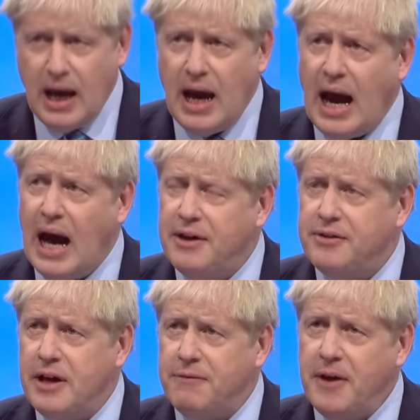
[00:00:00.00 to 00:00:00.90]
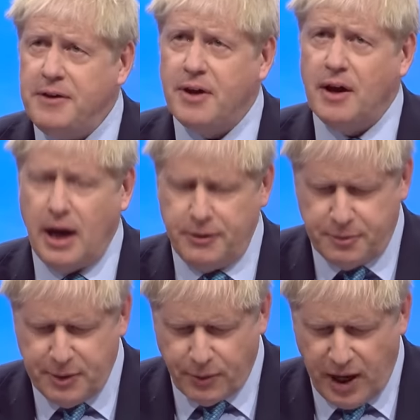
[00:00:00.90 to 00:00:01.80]
And if they turn out to
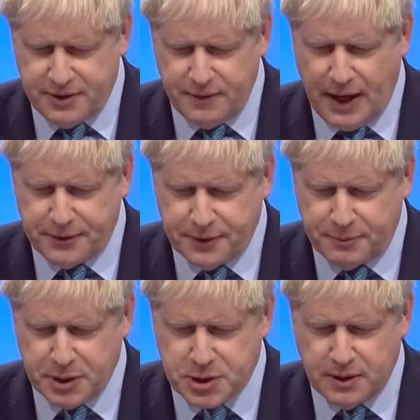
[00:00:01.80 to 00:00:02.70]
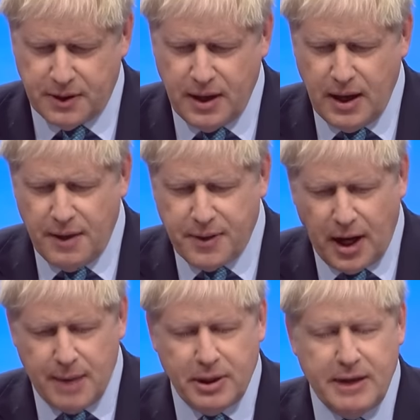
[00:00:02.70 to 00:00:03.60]
be right in that suspicion, then
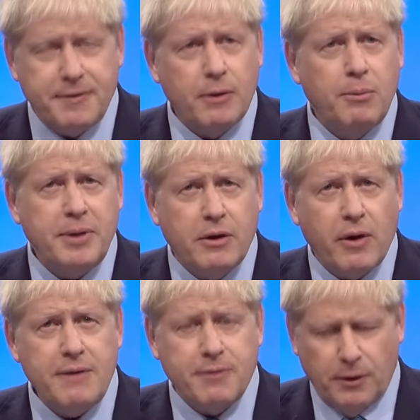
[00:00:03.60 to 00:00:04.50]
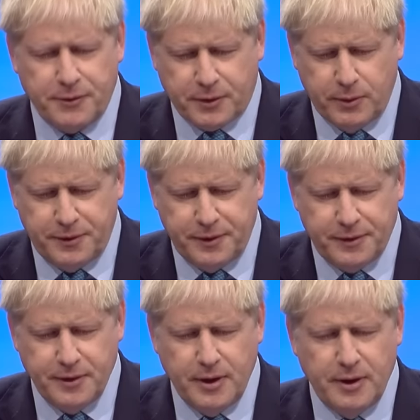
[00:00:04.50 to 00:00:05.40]
I believe there will be grave consequences
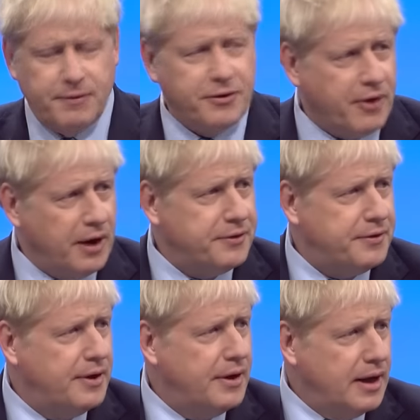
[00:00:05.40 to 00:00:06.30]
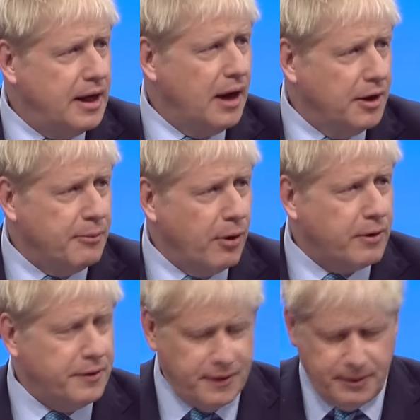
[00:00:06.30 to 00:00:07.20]
for trust in our
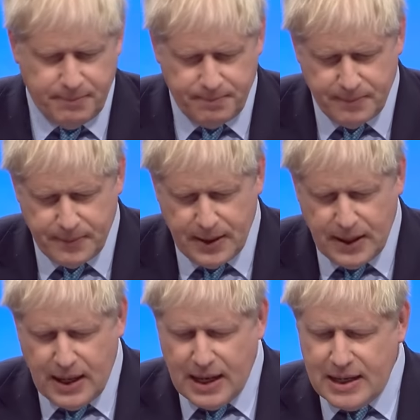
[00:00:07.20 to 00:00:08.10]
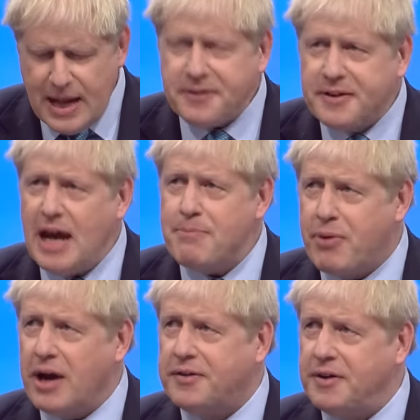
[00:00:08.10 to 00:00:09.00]
democracy. Let's get
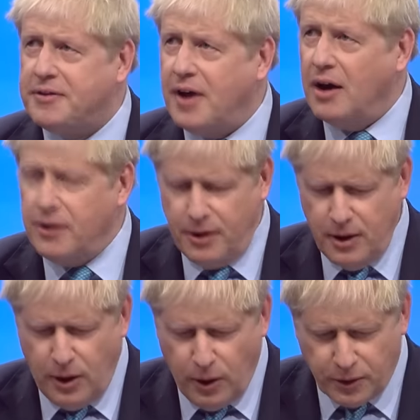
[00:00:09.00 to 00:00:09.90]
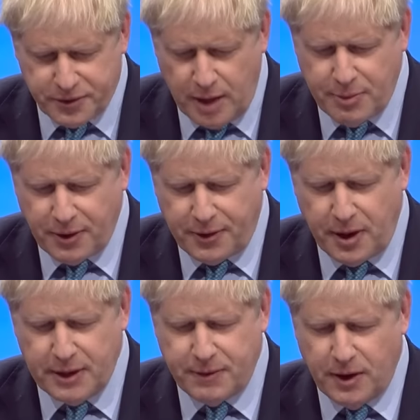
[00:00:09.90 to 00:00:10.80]
Brexit done on October the
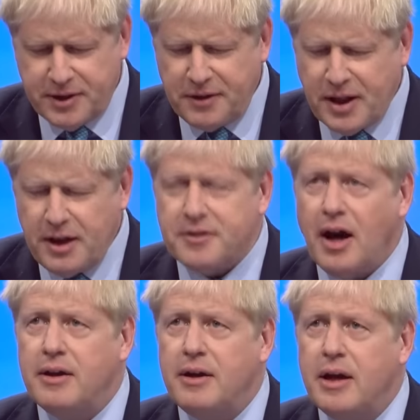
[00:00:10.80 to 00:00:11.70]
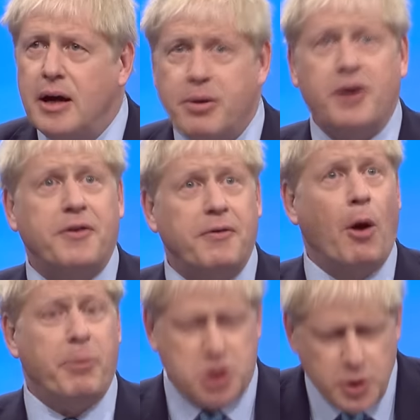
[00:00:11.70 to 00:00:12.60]
thirty-first. Let's get it done because of the
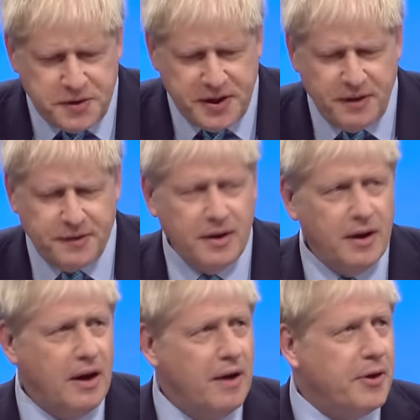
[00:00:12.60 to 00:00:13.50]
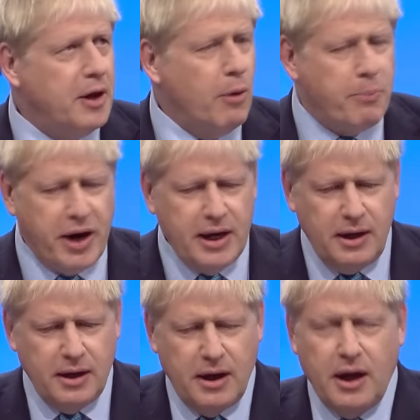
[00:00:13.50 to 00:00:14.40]
opportunities that it will bring,
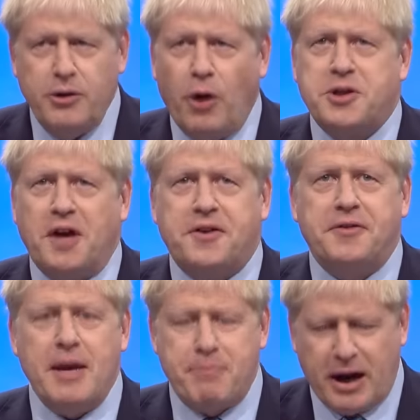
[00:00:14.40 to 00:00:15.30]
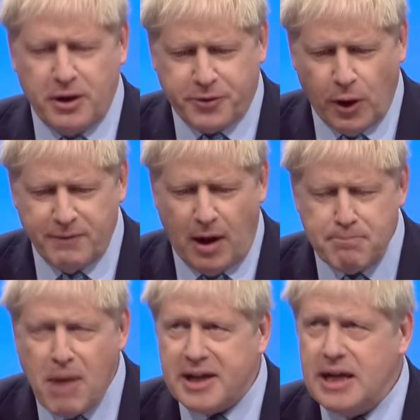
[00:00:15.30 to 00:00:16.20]
not just to take back control of our
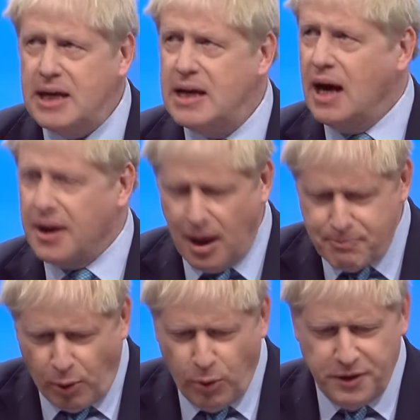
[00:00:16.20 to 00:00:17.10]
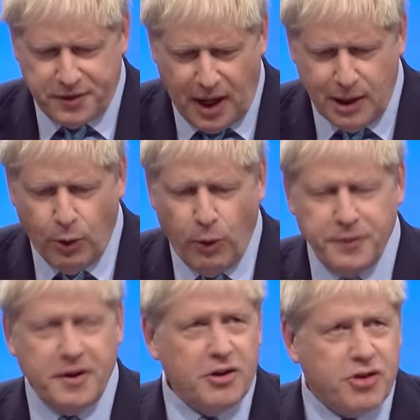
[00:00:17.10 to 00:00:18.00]
money and our borders and our laws,
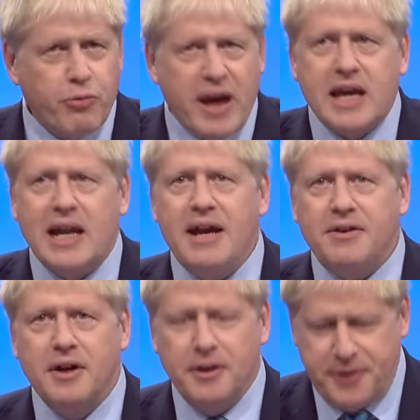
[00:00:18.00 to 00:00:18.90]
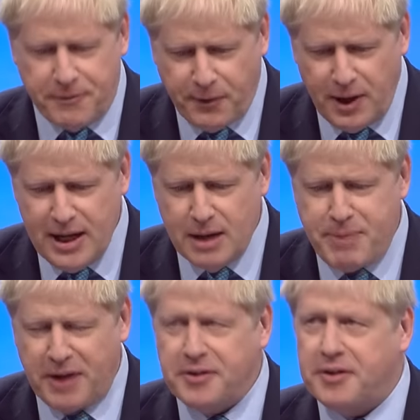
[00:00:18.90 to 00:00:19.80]
to regulate differently and
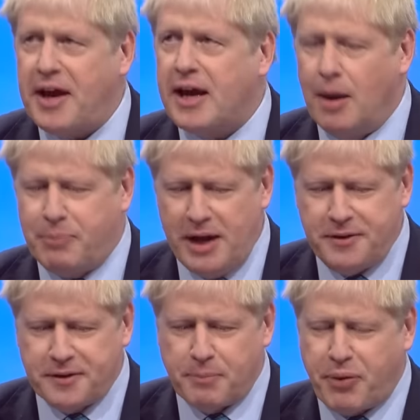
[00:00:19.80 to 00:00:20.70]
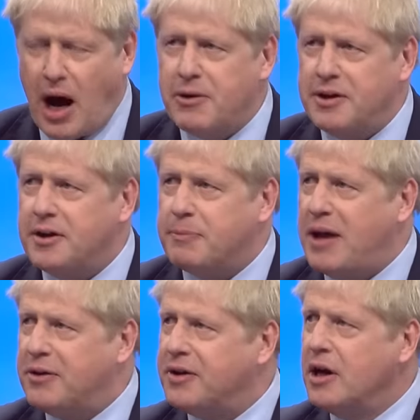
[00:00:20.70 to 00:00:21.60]
better, to take our place as a proud and
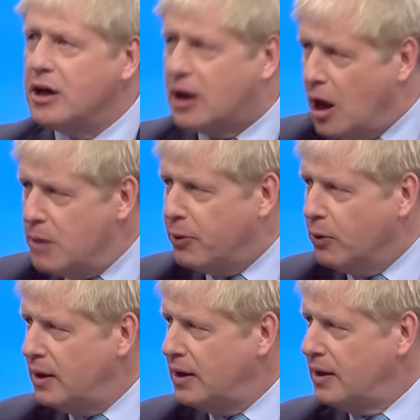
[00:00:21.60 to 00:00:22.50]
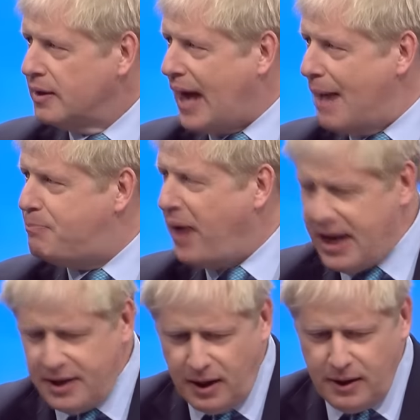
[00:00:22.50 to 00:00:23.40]
independent global
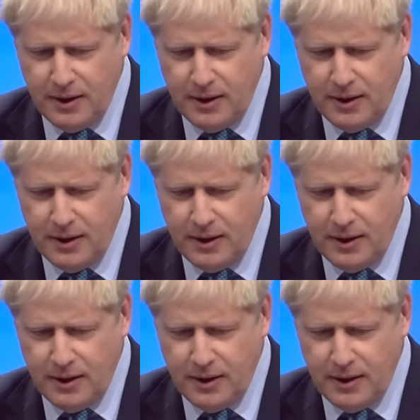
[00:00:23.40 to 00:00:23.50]
campaigner